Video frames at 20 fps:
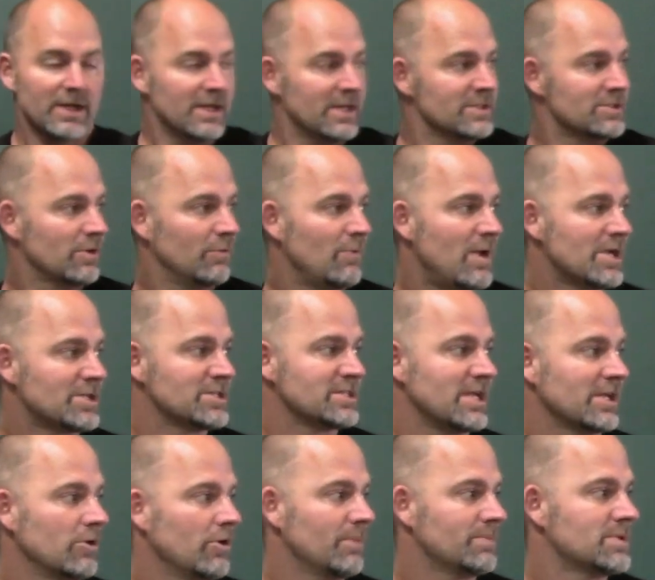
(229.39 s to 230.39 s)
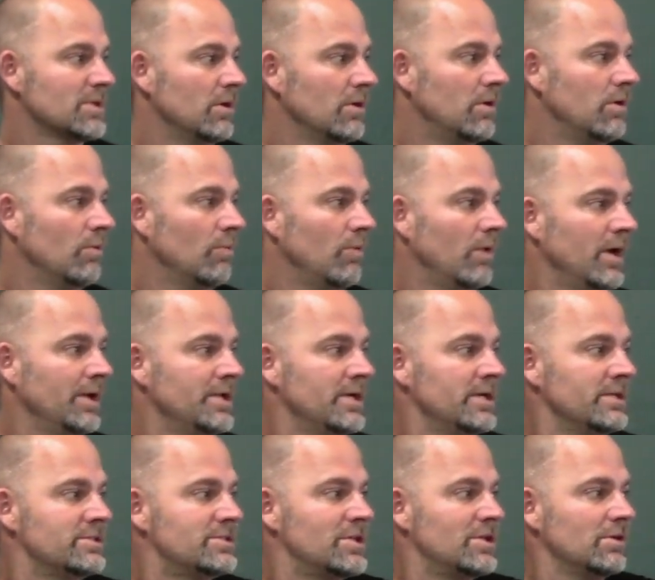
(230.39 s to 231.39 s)
So watch as I go up to 1,
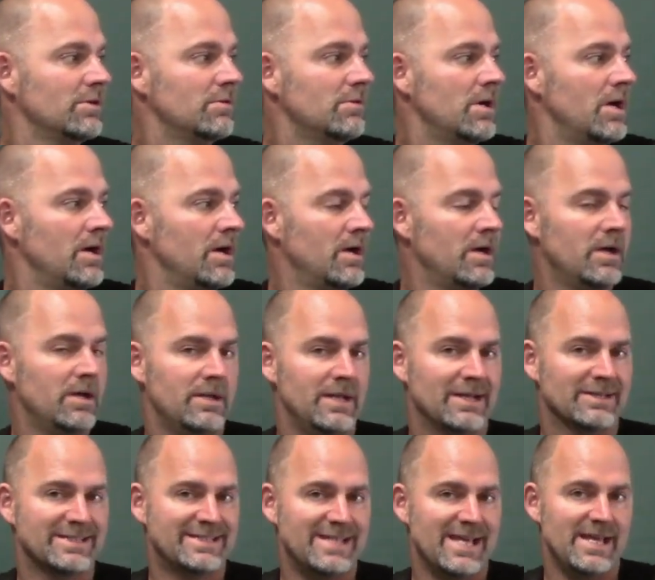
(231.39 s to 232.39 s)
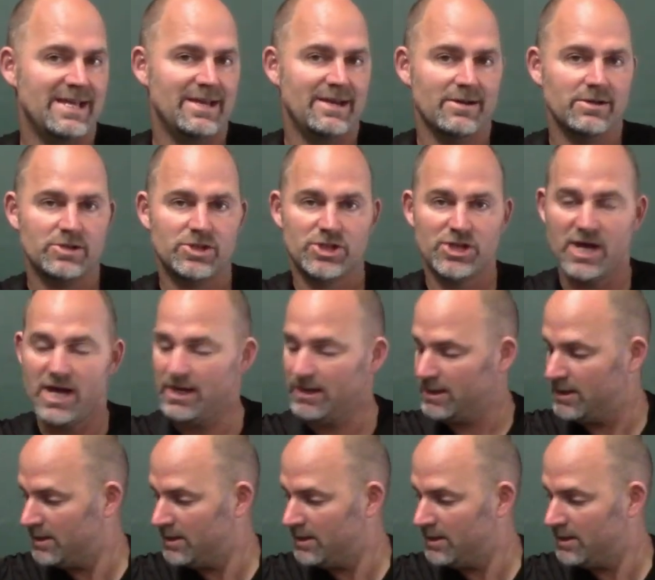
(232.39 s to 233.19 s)
2. Now stay here, check.